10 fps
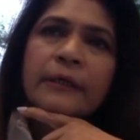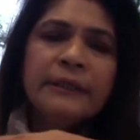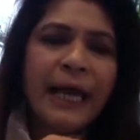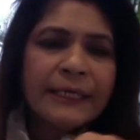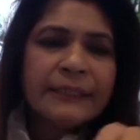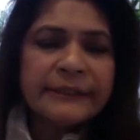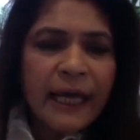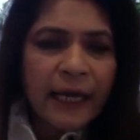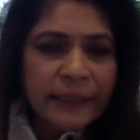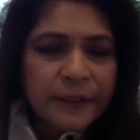That
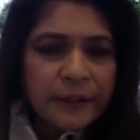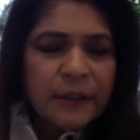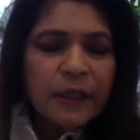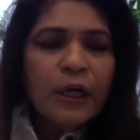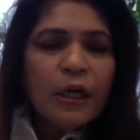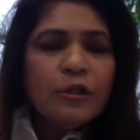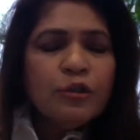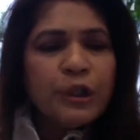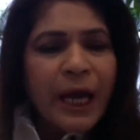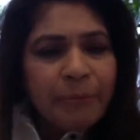aside,
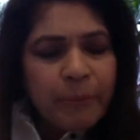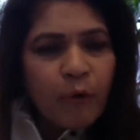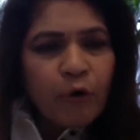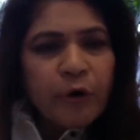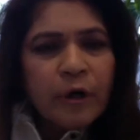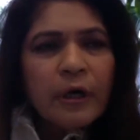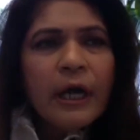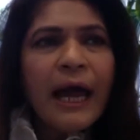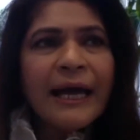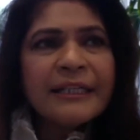Jaipur
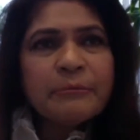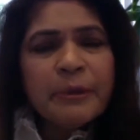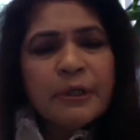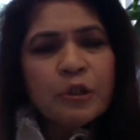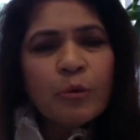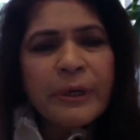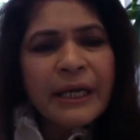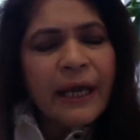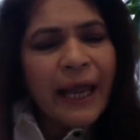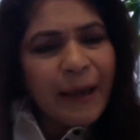has been
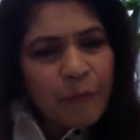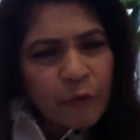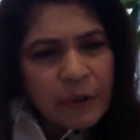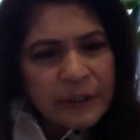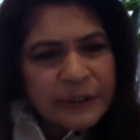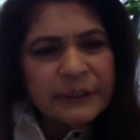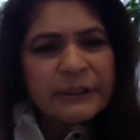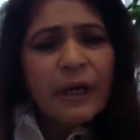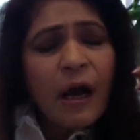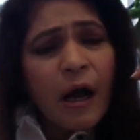doing
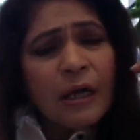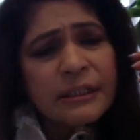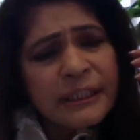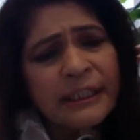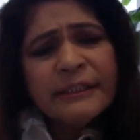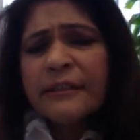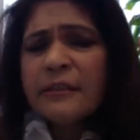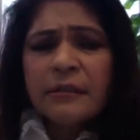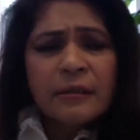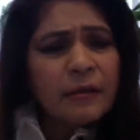emeralds
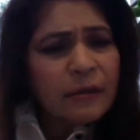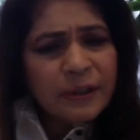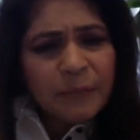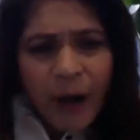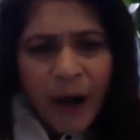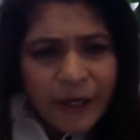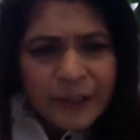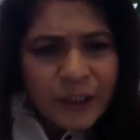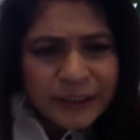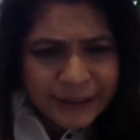since the
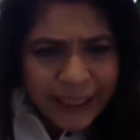Maharaja's